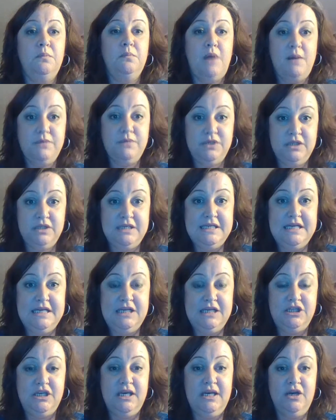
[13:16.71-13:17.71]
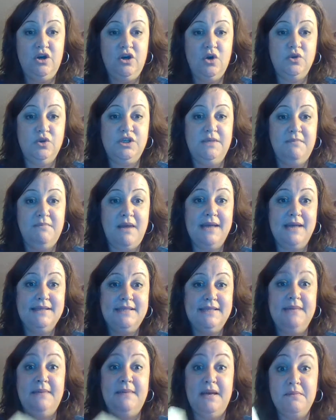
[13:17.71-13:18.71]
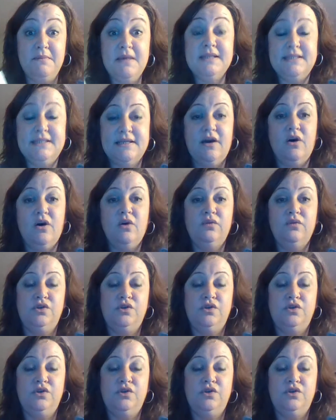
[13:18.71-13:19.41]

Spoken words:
I'm teaching and coaching my team and myself